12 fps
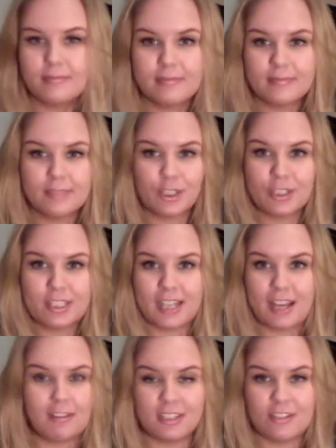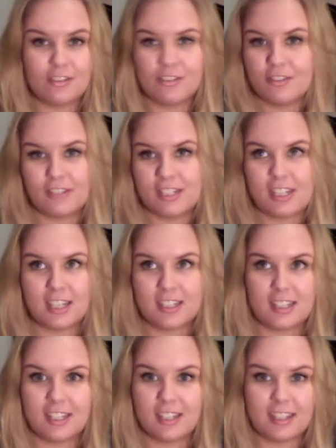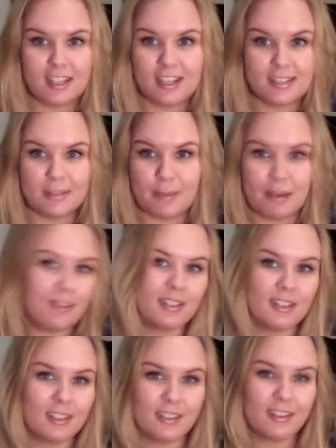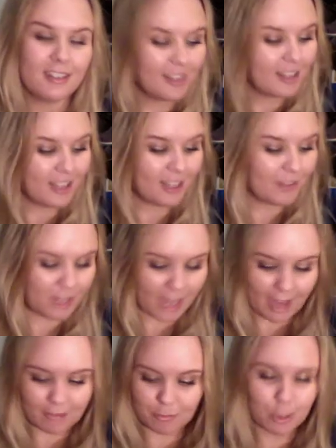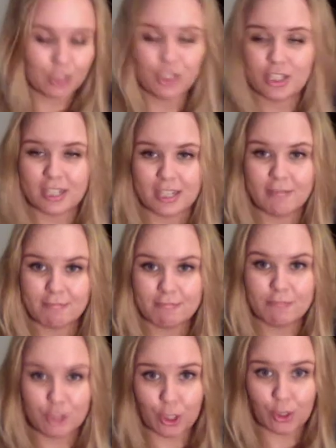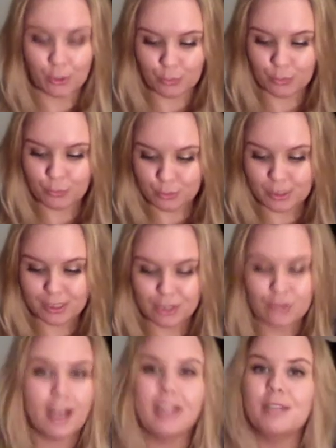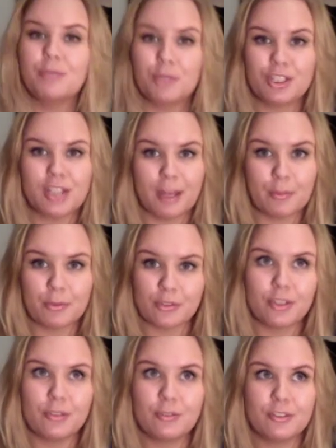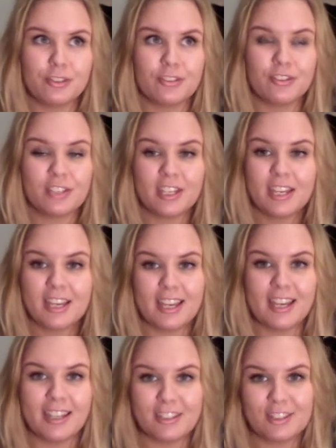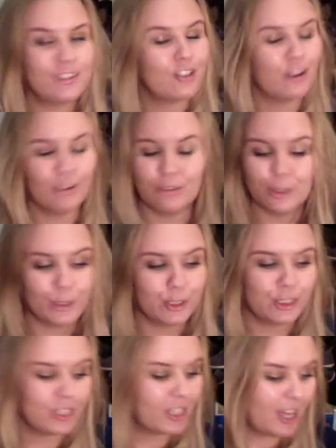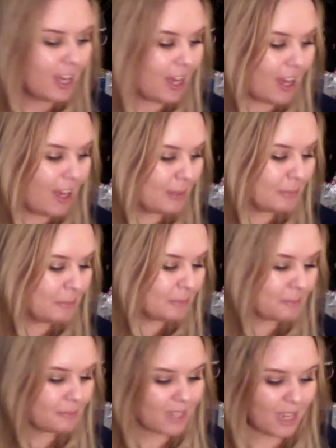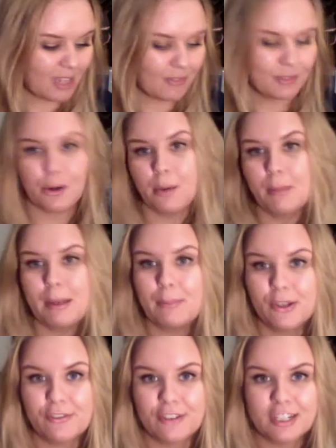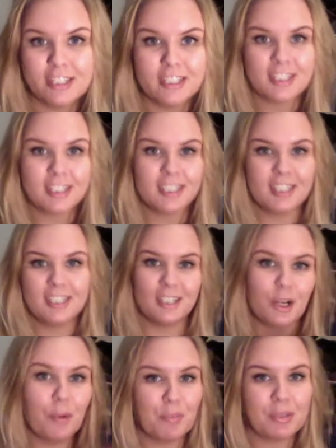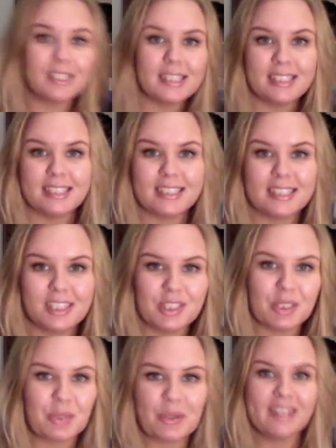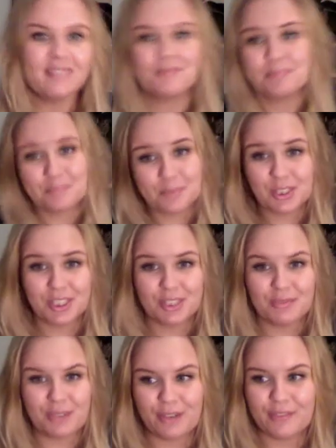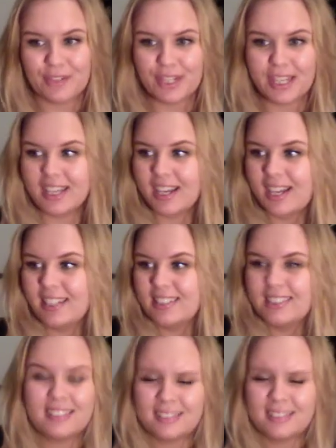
Cougar Town is just fantastic. It's amazing. If you haven't watched it, do really try and watch an episode because it's so good. I even got my boyfriend completely addicted to it, which is very funny and